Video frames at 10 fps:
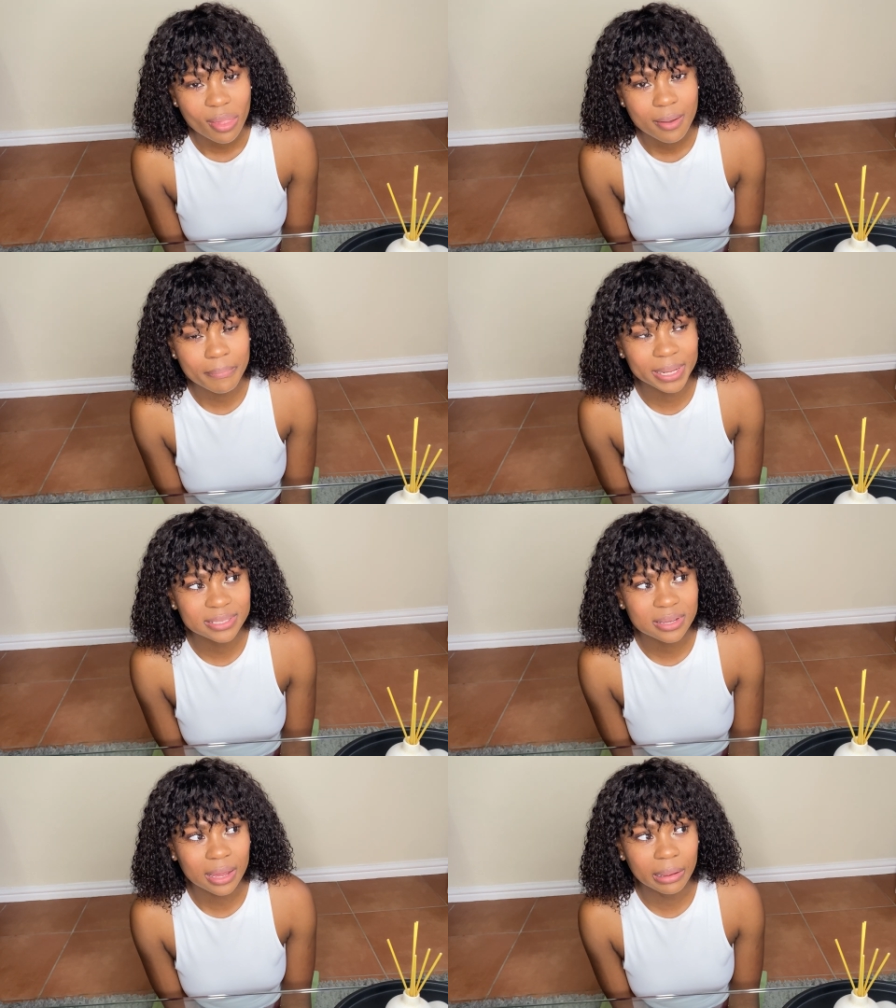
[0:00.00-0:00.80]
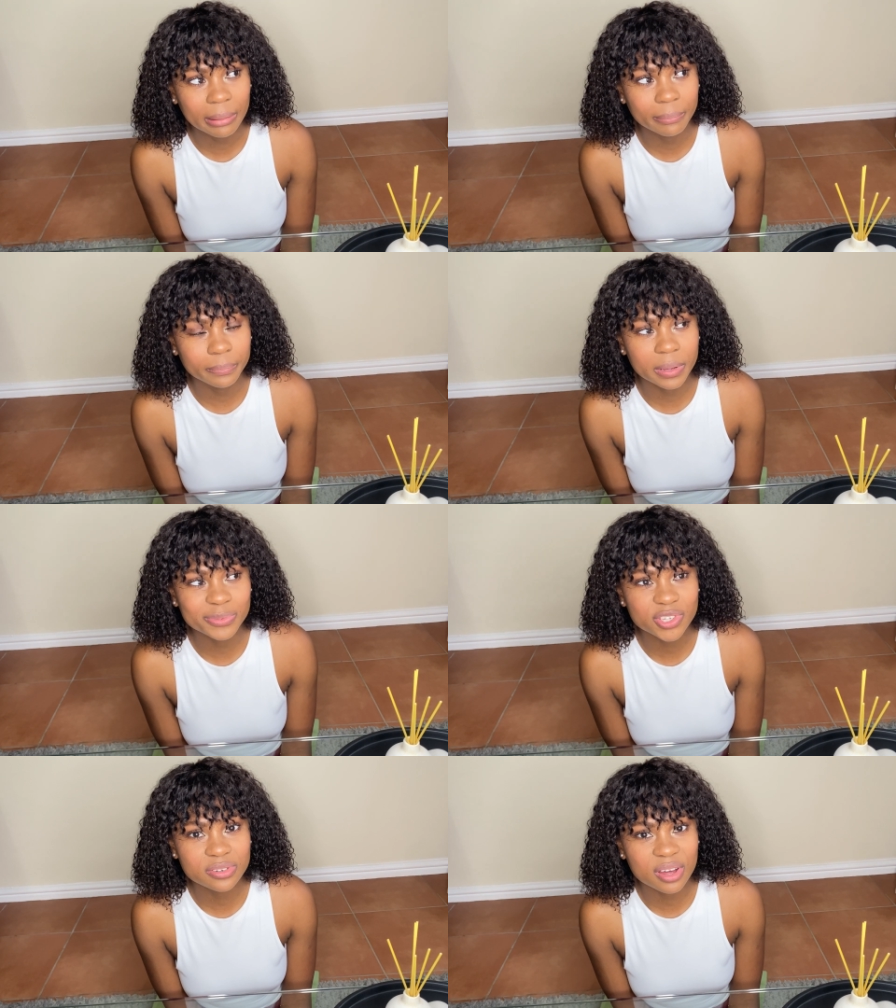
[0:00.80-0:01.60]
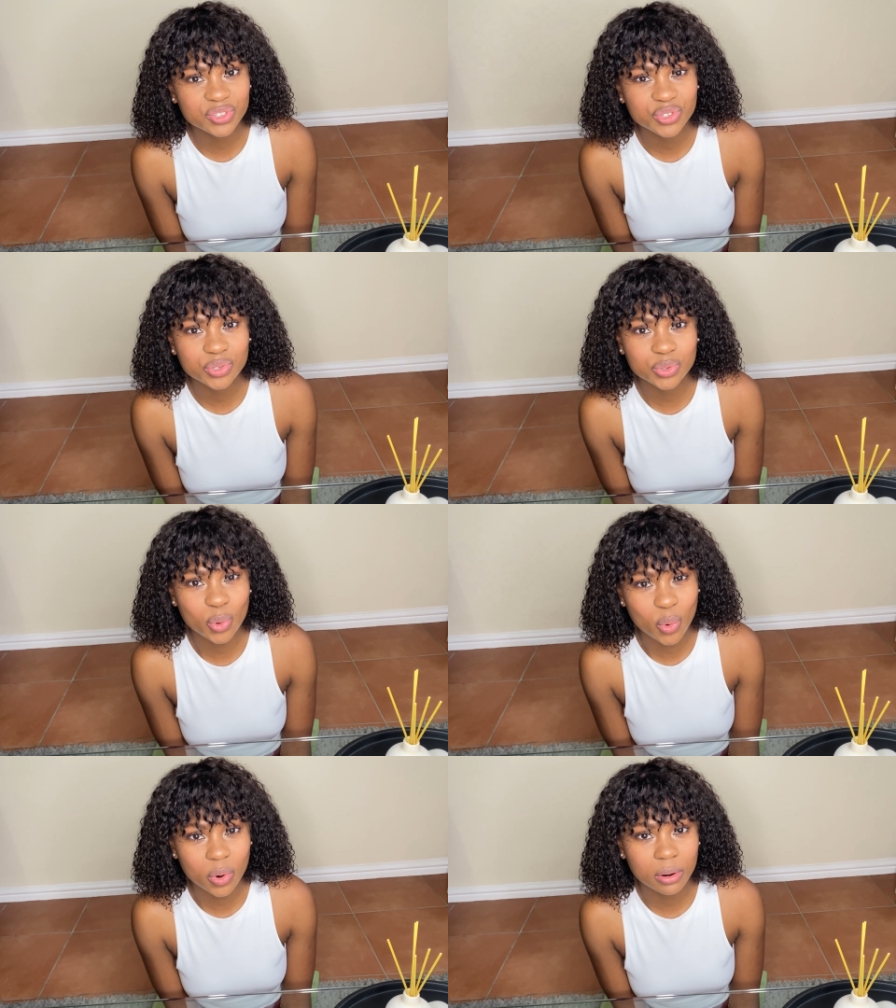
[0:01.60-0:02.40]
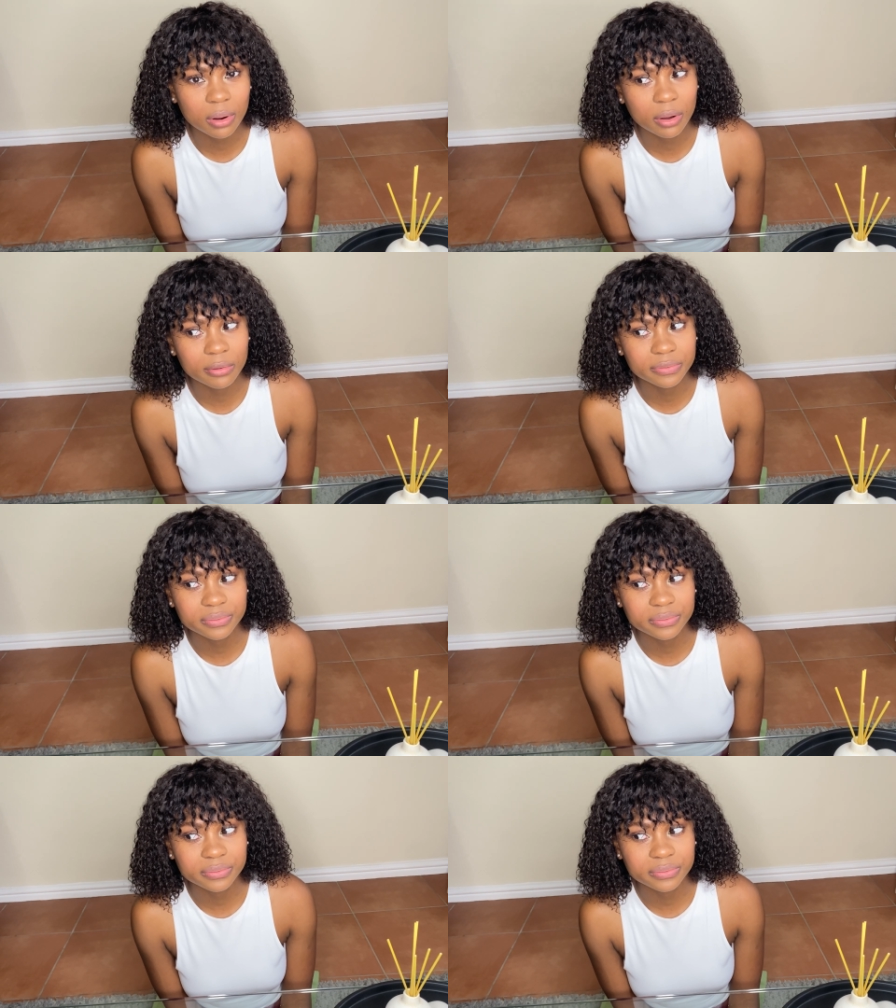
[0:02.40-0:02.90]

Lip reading: but I'm just not sure of